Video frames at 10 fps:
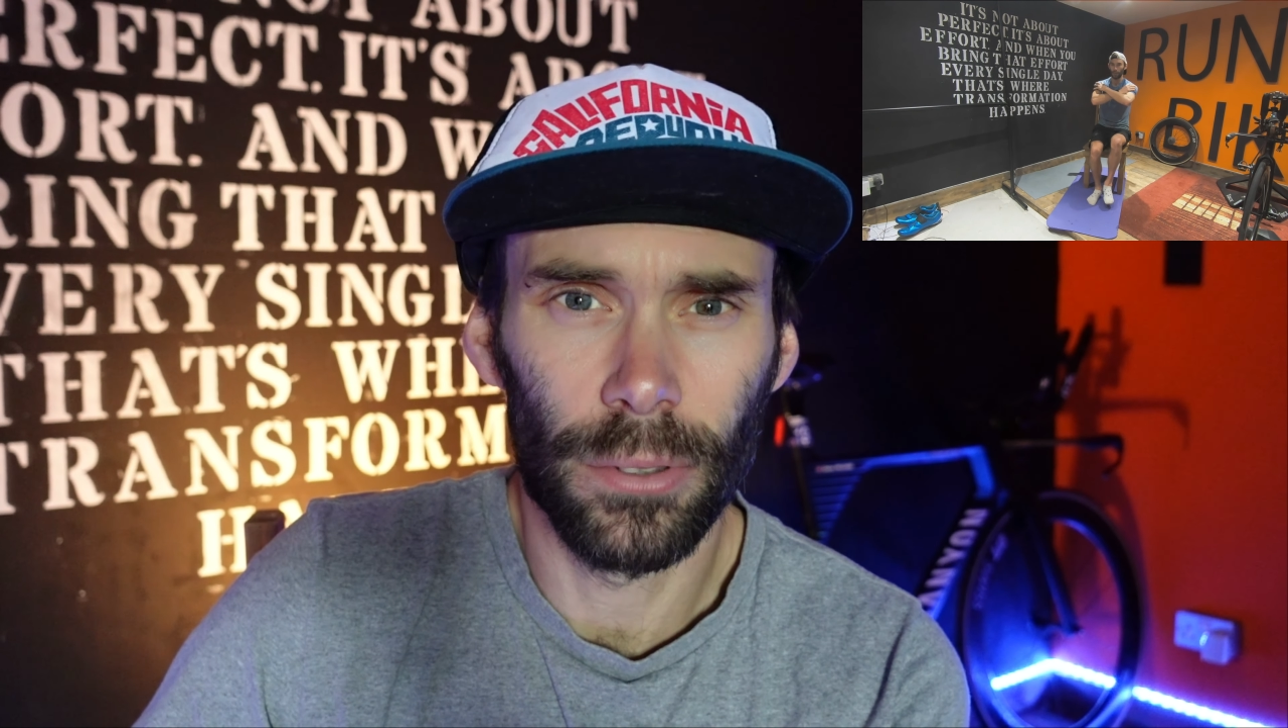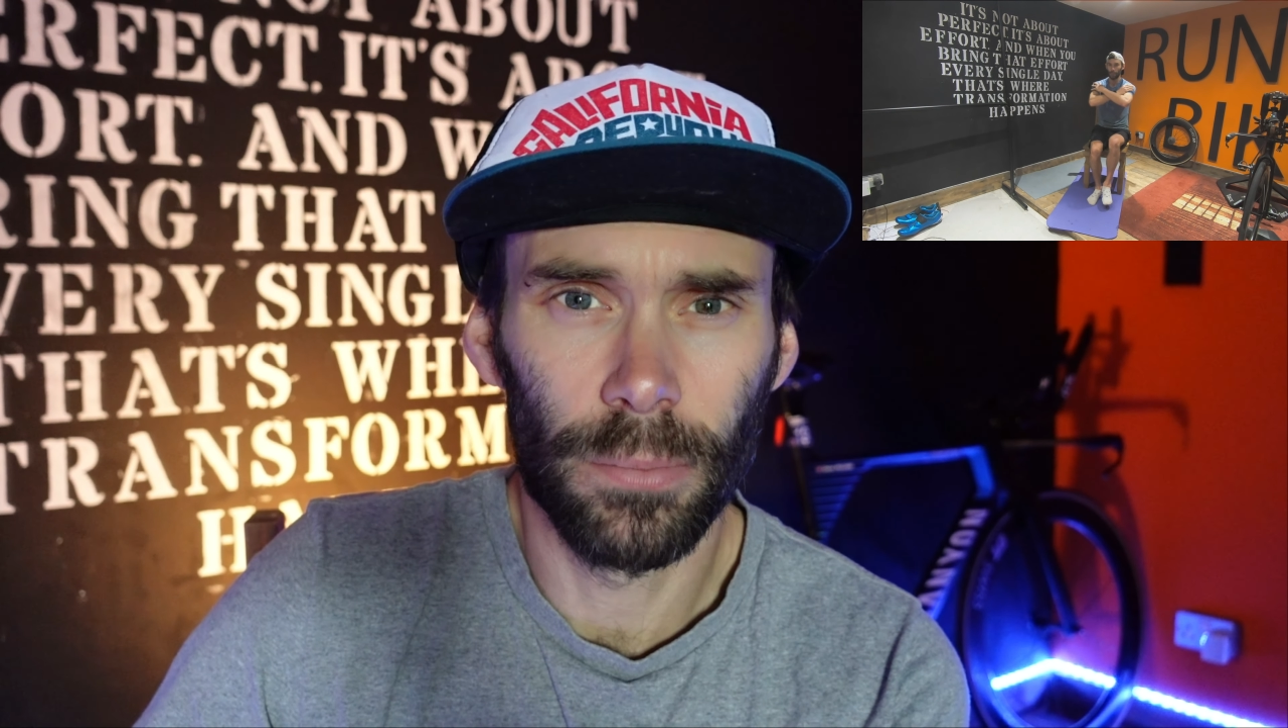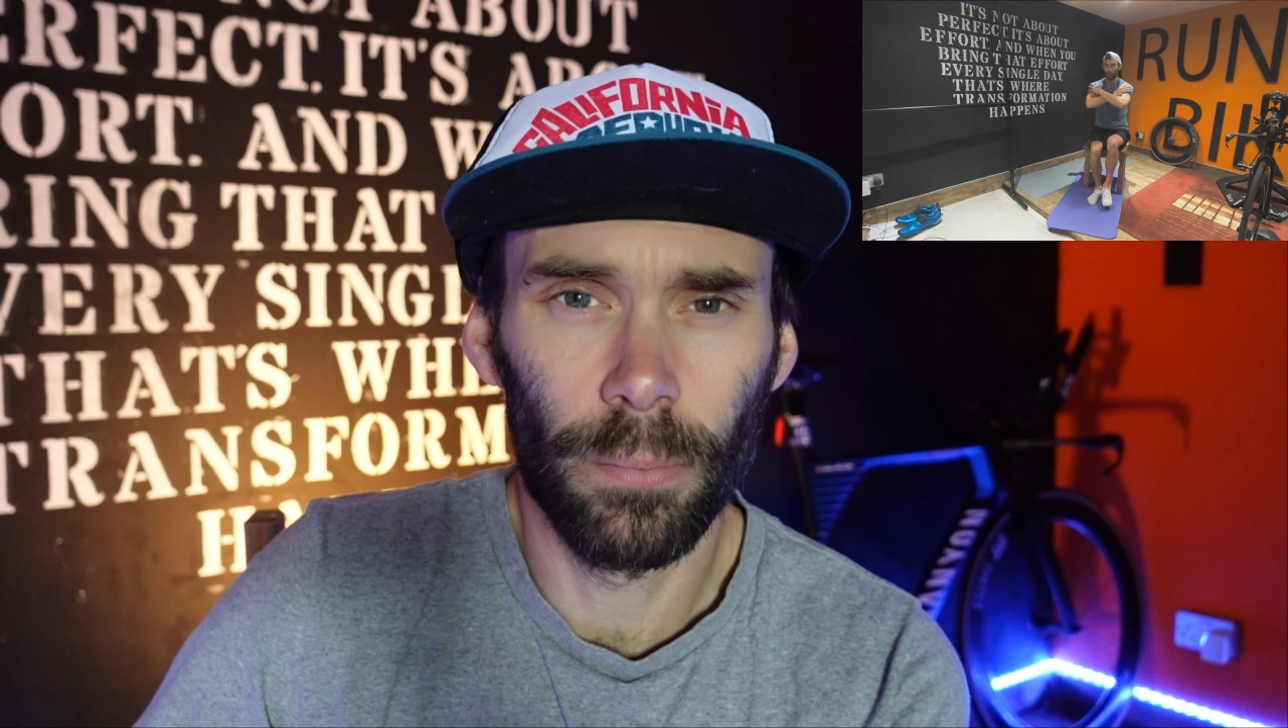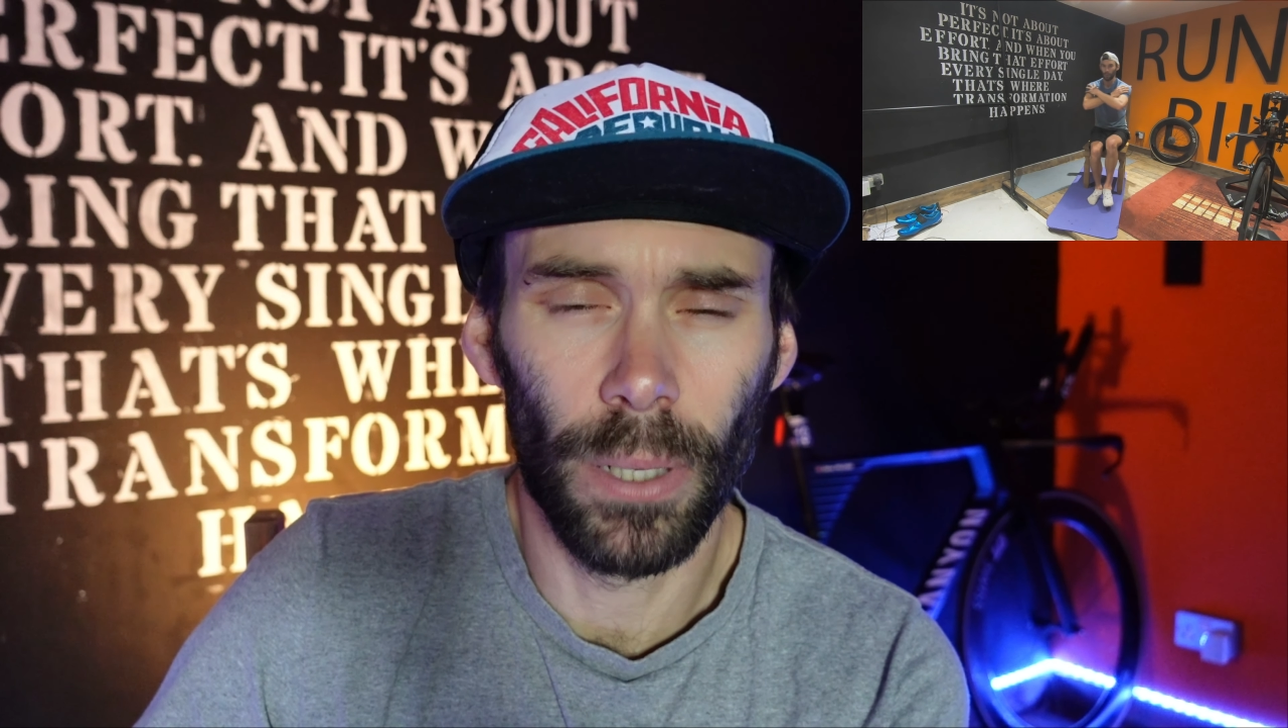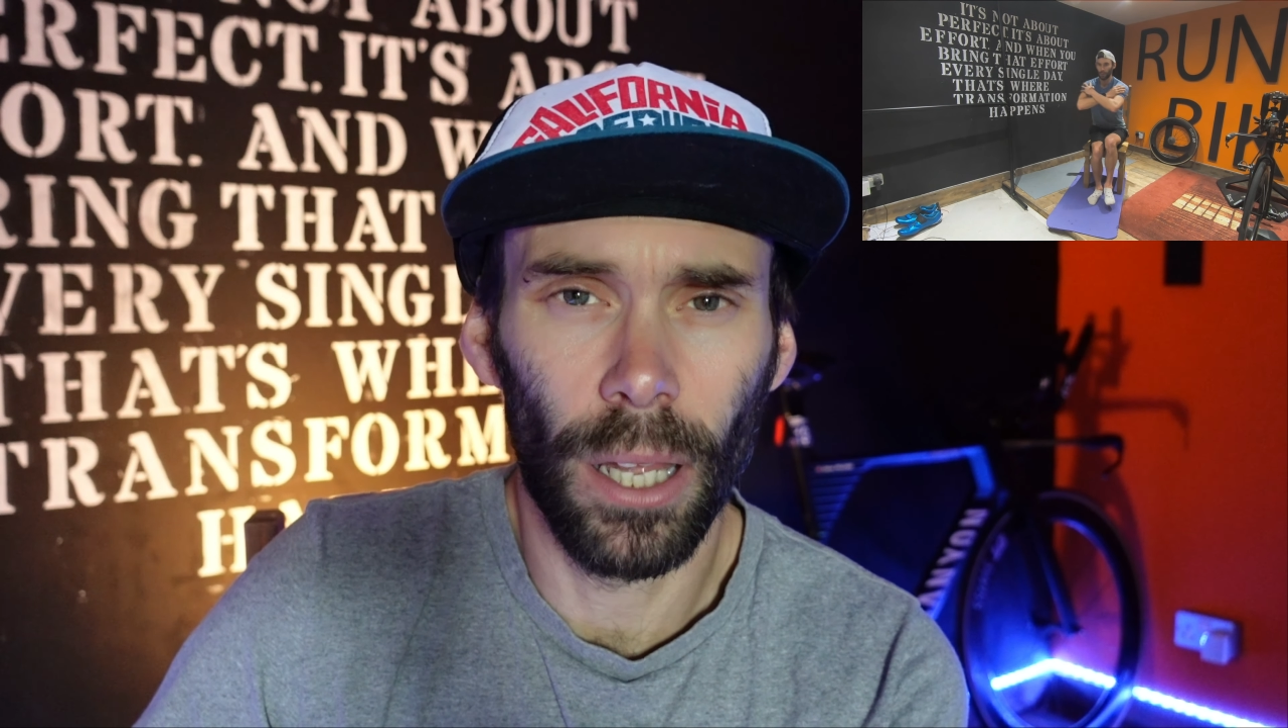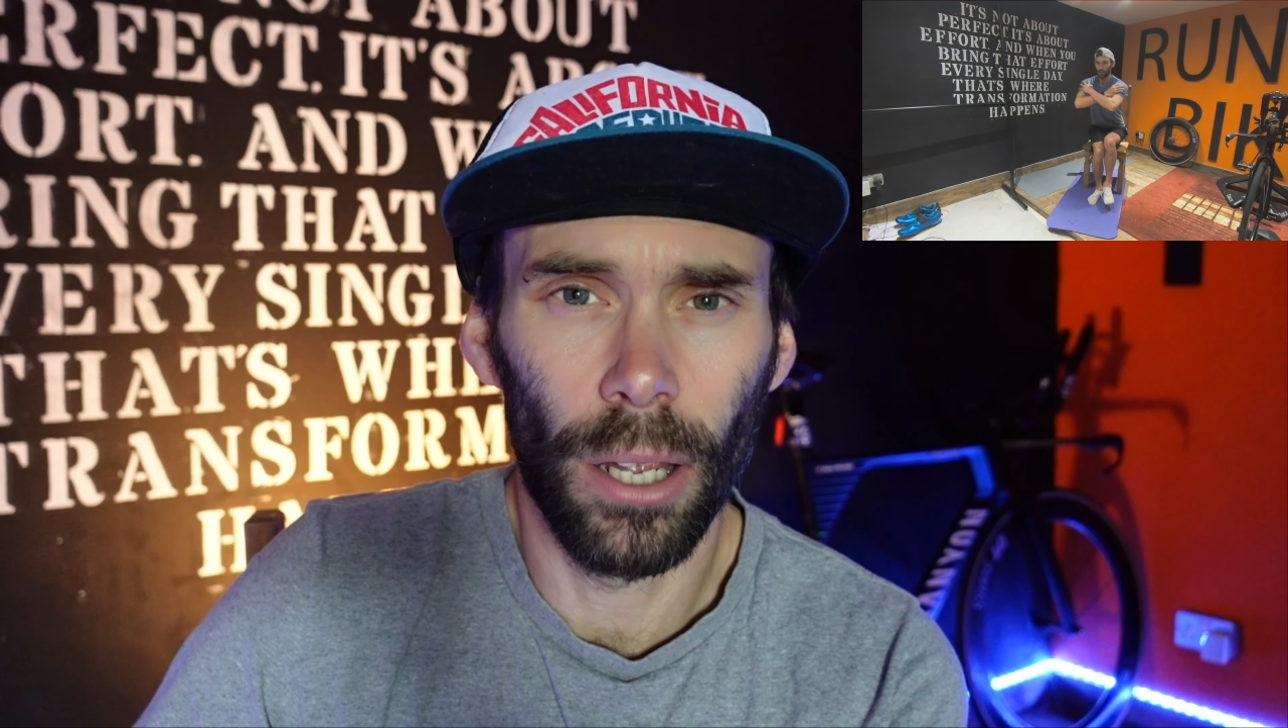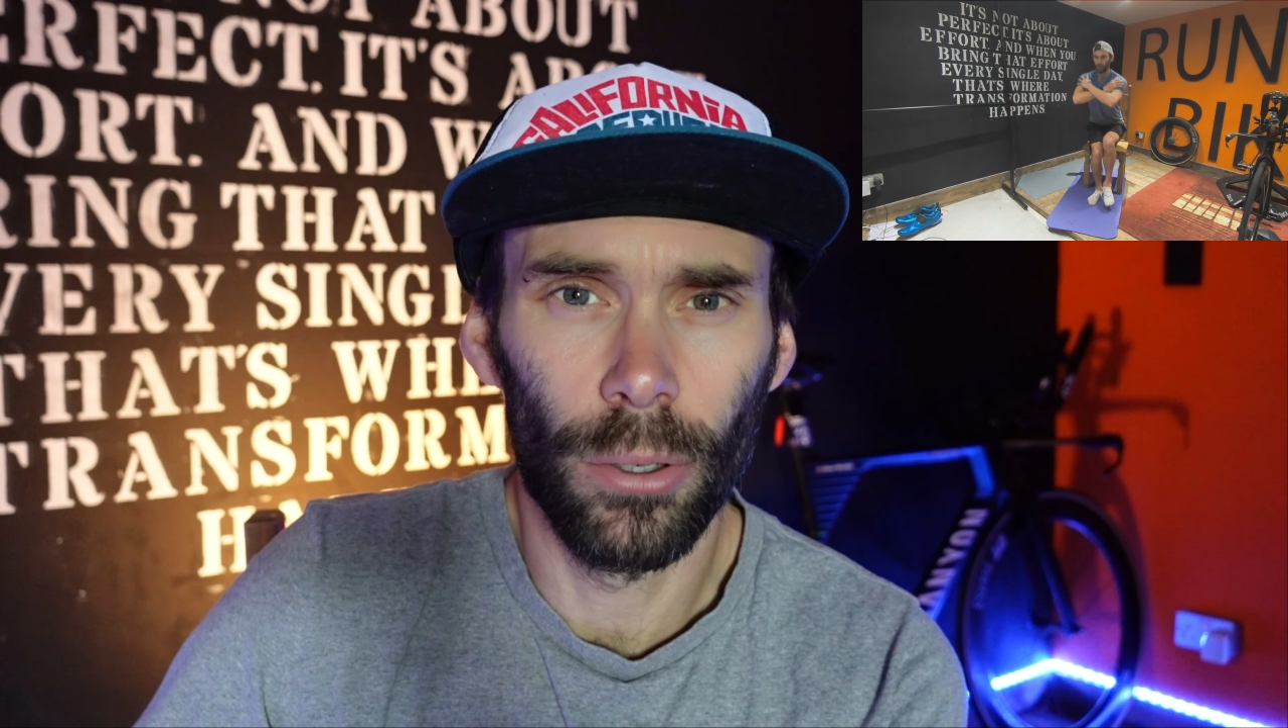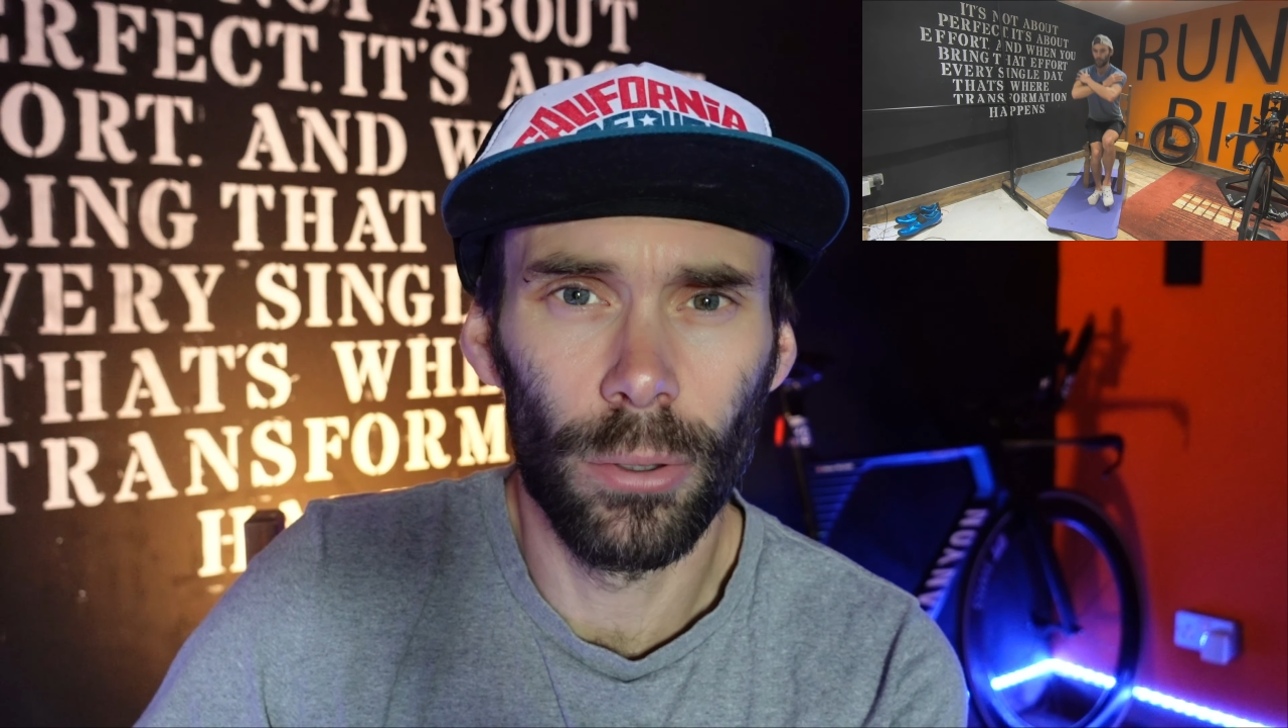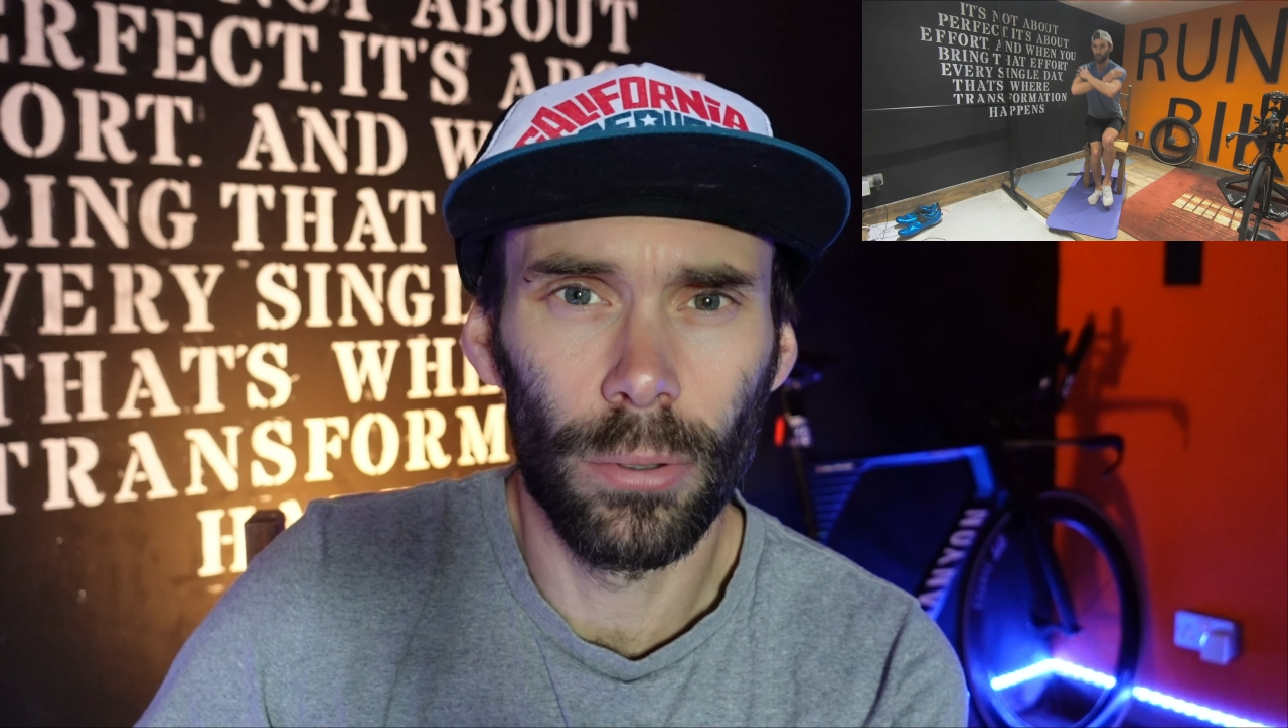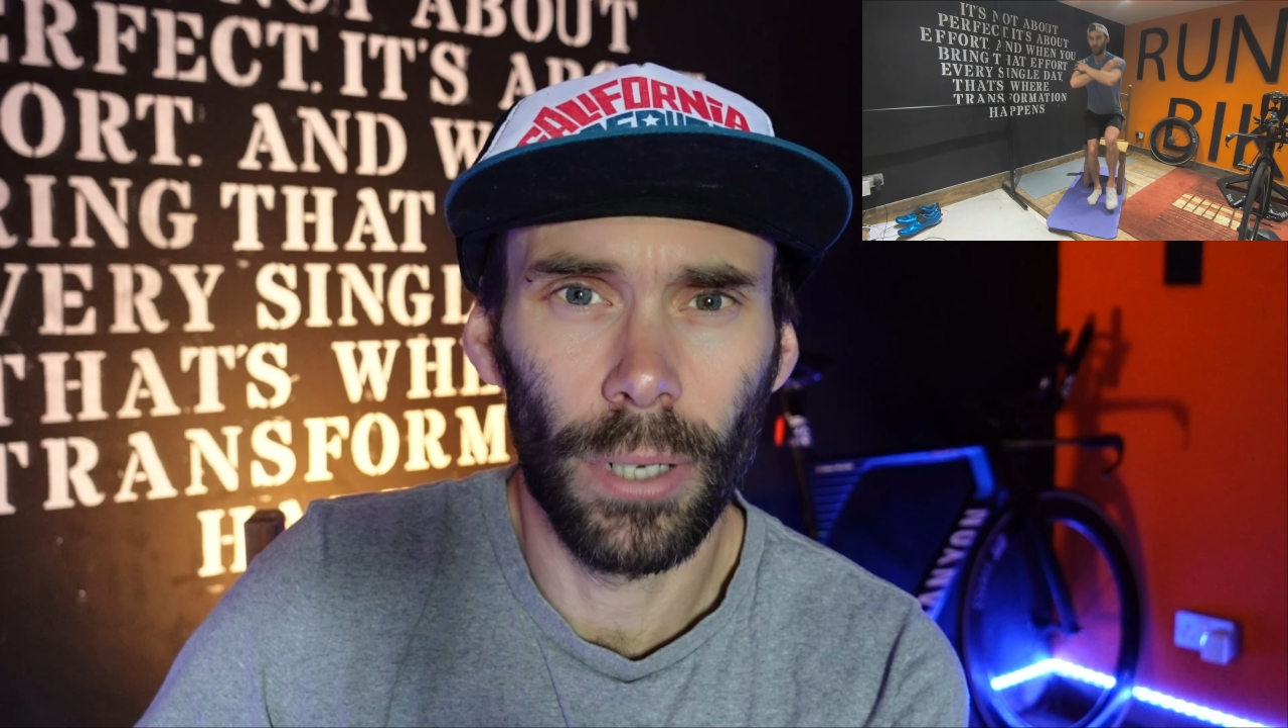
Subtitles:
was below